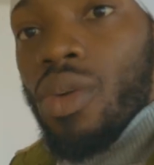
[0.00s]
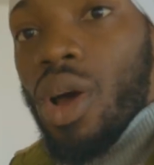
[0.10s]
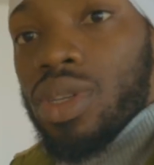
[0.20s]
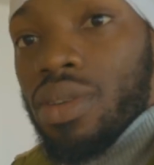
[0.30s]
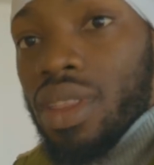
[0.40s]

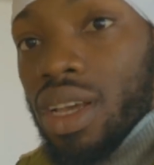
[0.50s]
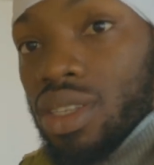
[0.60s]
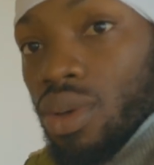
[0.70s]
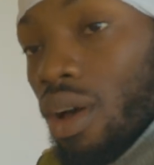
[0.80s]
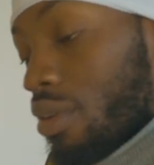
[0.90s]
router over there,
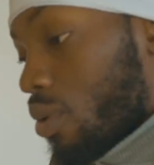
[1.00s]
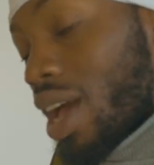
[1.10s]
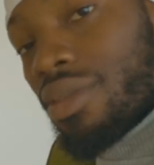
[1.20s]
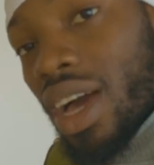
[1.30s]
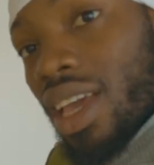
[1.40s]
so you have a
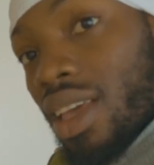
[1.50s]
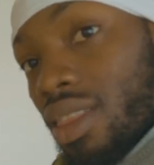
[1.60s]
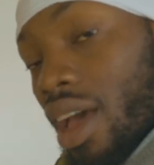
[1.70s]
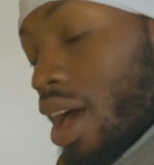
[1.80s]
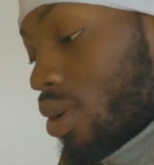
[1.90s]
Wi-Fi
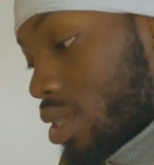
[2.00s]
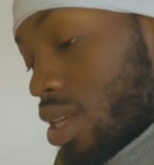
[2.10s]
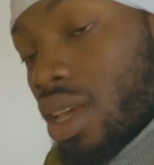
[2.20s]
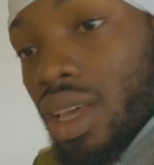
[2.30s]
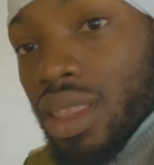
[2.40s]
in the
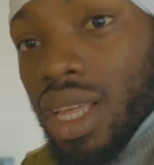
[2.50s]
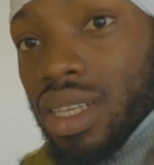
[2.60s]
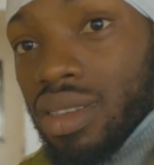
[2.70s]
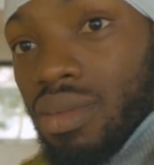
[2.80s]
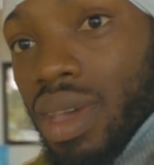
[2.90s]
house. That
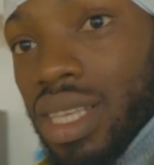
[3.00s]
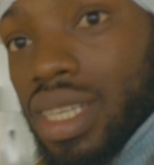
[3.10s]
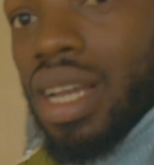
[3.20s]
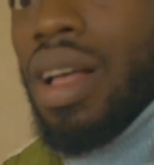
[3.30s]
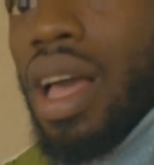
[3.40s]
is so amazing.